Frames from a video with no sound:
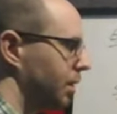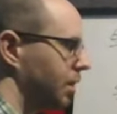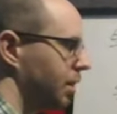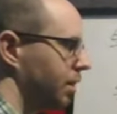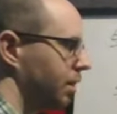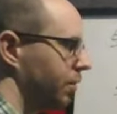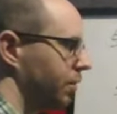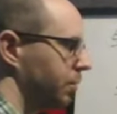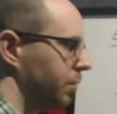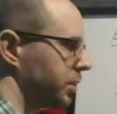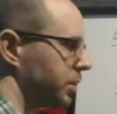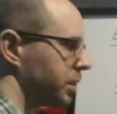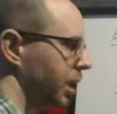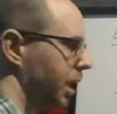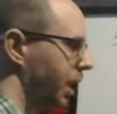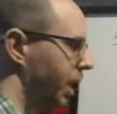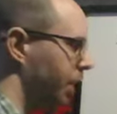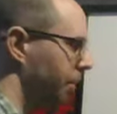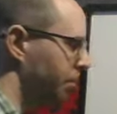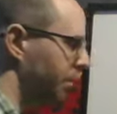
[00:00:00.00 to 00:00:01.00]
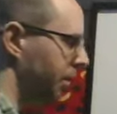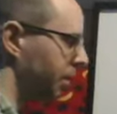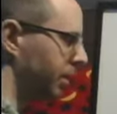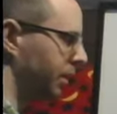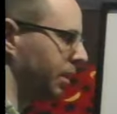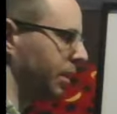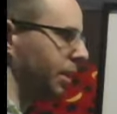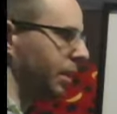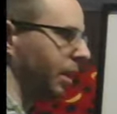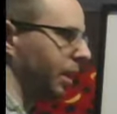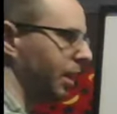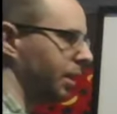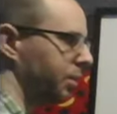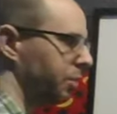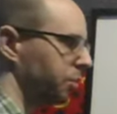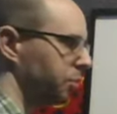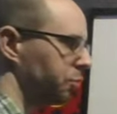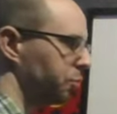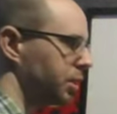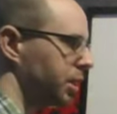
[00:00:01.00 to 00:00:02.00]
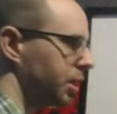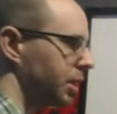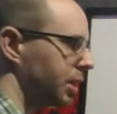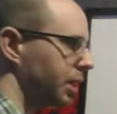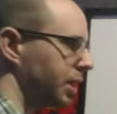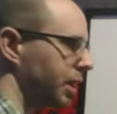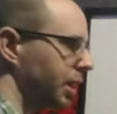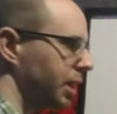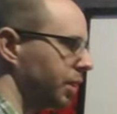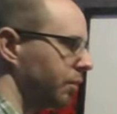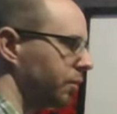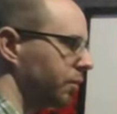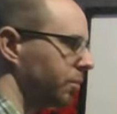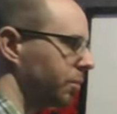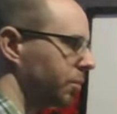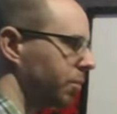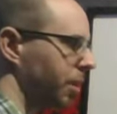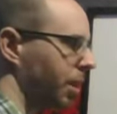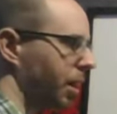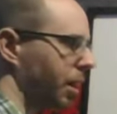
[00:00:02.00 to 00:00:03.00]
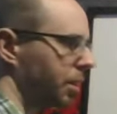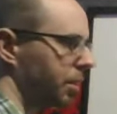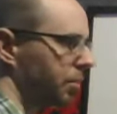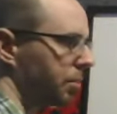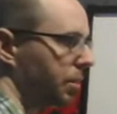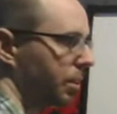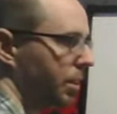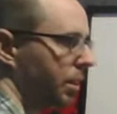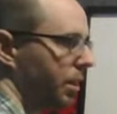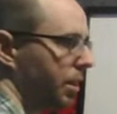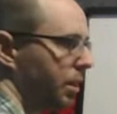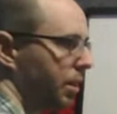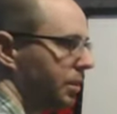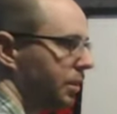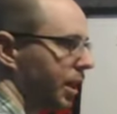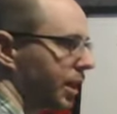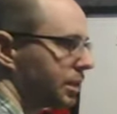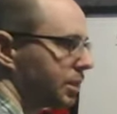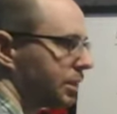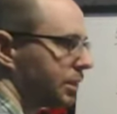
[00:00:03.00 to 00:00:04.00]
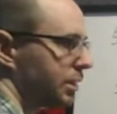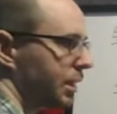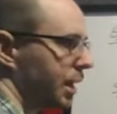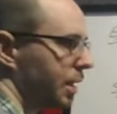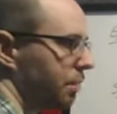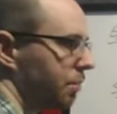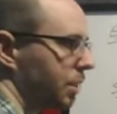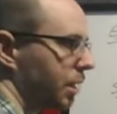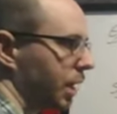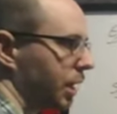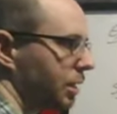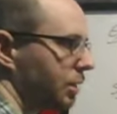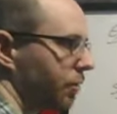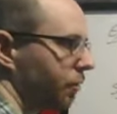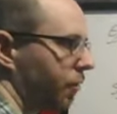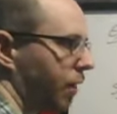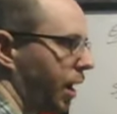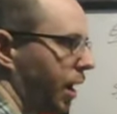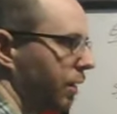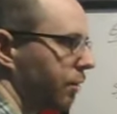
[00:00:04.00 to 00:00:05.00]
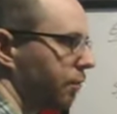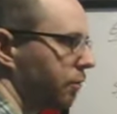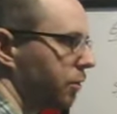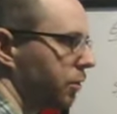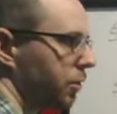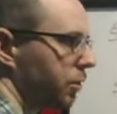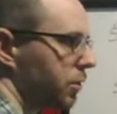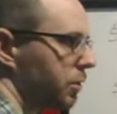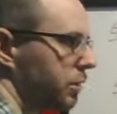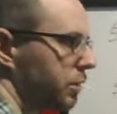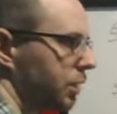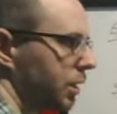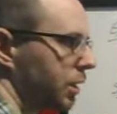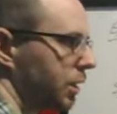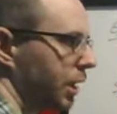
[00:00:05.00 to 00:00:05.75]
from the top and 3 to the n from the bottom, that's the same thing as 5/3 to the